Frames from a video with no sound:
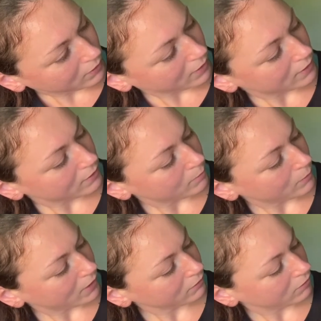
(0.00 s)
and then
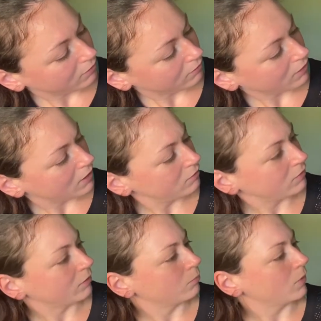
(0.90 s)
back to this kind of
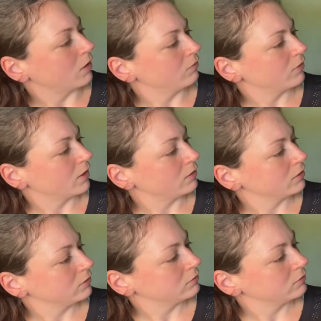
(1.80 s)
like mauve color.